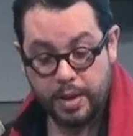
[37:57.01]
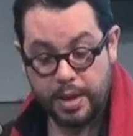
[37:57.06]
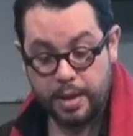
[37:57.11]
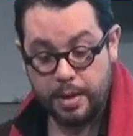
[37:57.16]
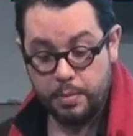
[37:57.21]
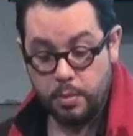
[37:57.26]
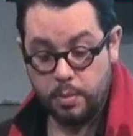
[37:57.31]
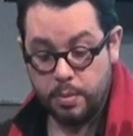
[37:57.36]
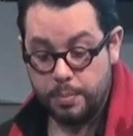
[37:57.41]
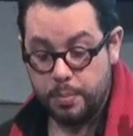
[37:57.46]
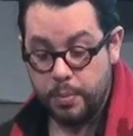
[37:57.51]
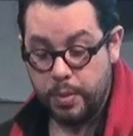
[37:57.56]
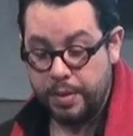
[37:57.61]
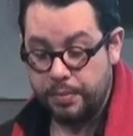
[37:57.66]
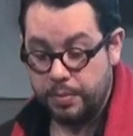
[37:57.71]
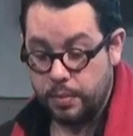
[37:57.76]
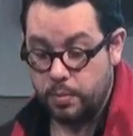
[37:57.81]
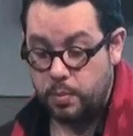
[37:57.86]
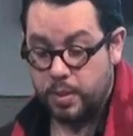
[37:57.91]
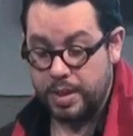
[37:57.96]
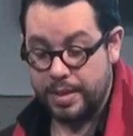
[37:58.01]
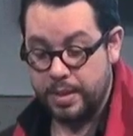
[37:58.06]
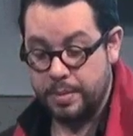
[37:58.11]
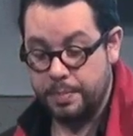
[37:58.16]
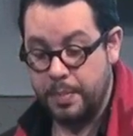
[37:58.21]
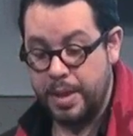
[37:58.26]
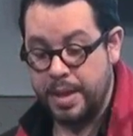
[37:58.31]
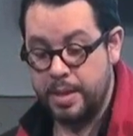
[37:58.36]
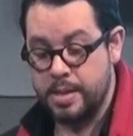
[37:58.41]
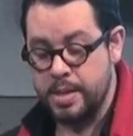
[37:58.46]
give you a brief of what
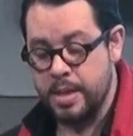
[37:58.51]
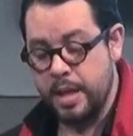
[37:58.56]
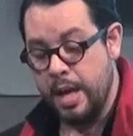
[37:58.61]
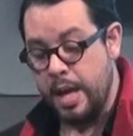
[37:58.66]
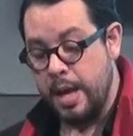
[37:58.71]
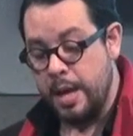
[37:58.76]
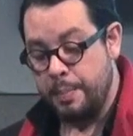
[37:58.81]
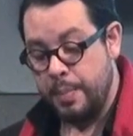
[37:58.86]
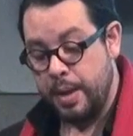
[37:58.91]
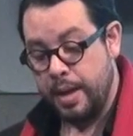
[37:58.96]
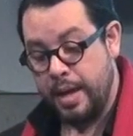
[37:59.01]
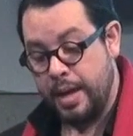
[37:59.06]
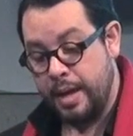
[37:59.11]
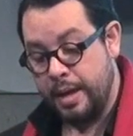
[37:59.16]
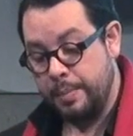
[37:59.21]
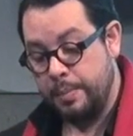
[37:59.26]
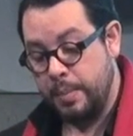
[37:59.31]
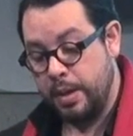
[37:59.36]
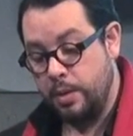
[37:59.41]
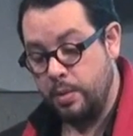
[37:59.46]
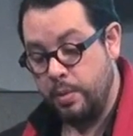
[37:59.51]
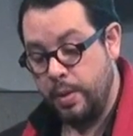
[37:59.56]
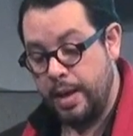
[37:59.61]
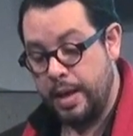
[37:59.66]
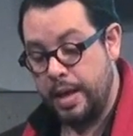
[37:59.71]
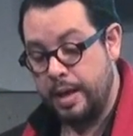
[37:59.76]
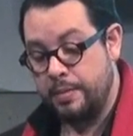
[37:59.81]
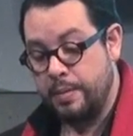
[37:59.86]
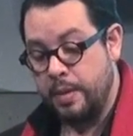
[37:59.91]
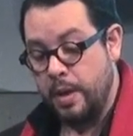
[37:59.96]
that means. Behind me, you
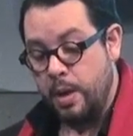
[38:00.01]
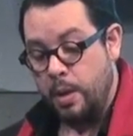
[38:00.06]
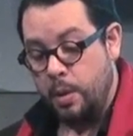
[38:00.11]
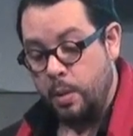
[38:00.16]
have